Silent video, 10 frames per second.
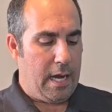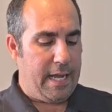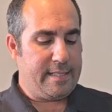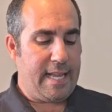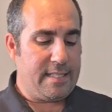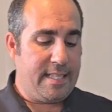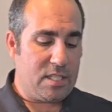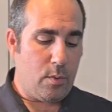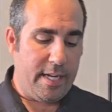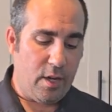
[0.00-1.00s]
It says
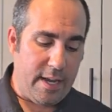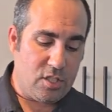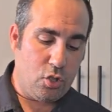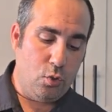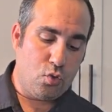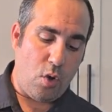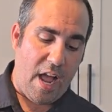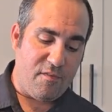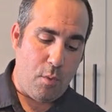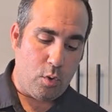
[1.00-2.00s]
this one here has 2
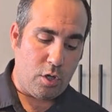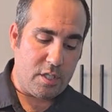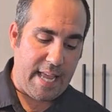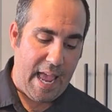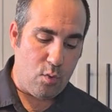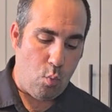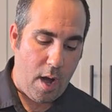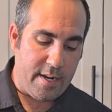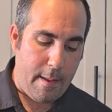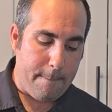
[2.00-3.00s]
drive motors and
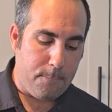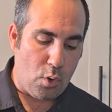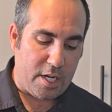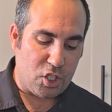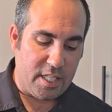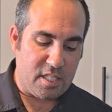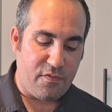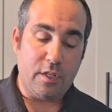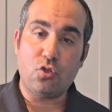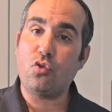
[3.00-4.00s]
1 brushless
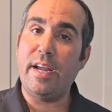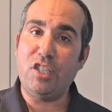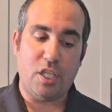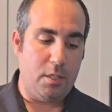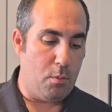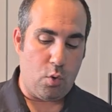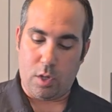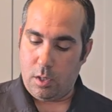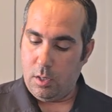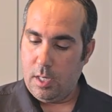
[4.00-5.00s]
filtration
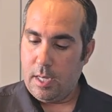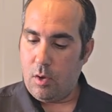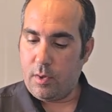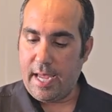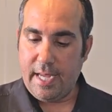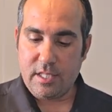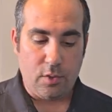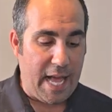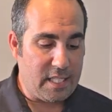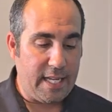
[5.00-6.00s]
motor. Okay, so
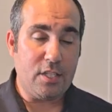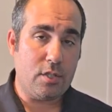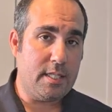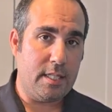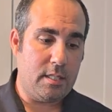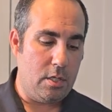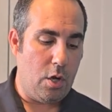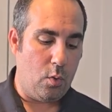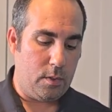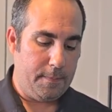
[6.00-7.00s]
that's interesting to
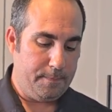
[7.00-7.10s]
note.